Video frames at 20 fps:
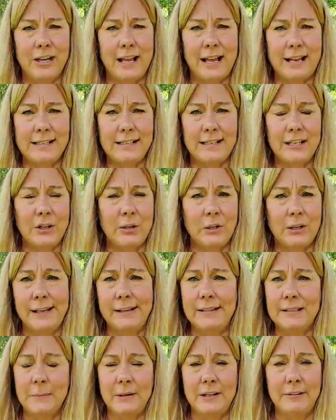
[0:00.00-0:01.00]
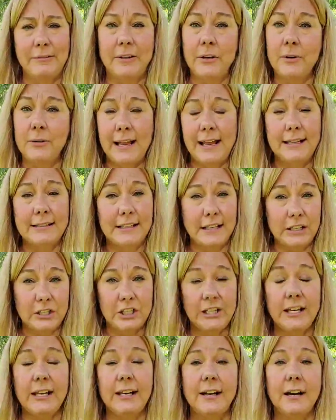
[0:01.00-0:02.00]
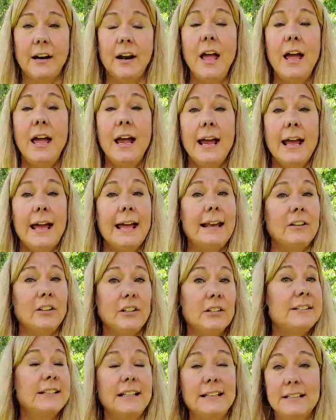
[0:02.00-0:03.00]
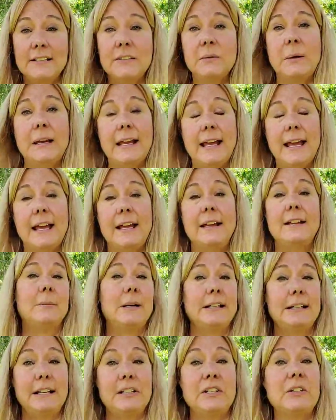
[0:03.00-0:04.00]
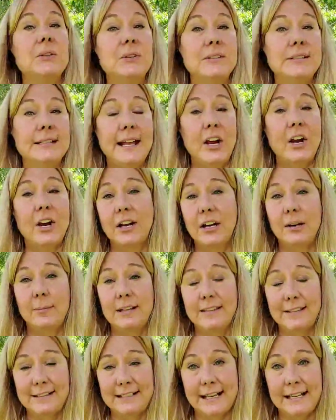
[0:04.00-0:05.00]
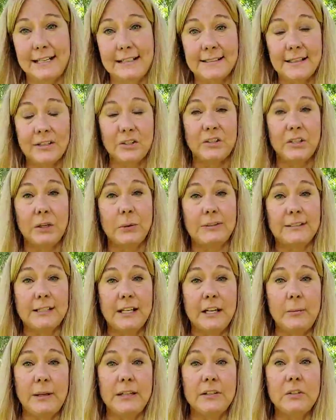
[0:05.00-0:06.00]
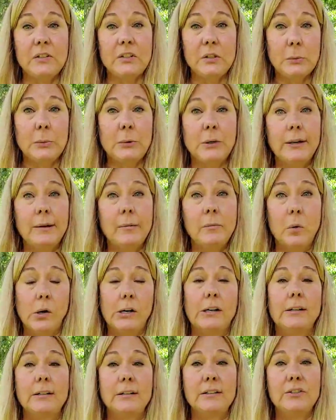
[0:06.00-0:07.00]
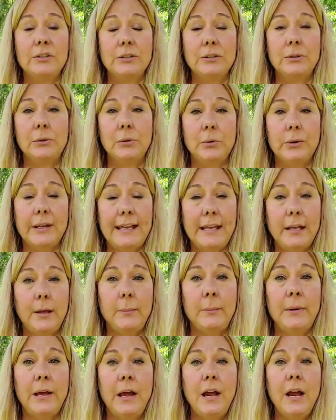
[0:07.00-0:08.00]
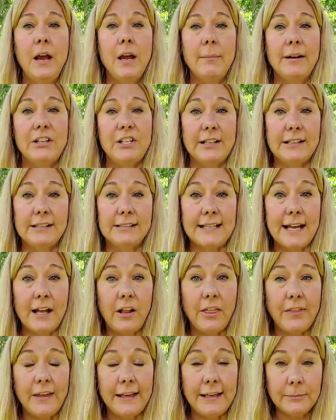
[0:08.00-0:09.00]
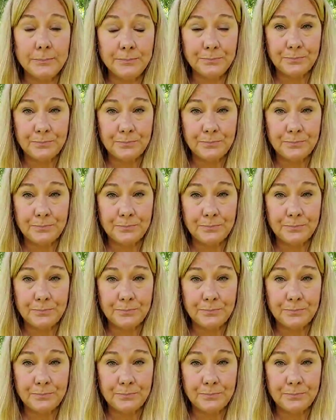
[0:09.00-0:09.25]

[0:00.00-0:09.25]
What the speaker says: 90 degrees, but a few days each year. And it looks like this weekend, Monday, Tuesday, are going to be the days. So it's going to be super important to keep my chickens healthy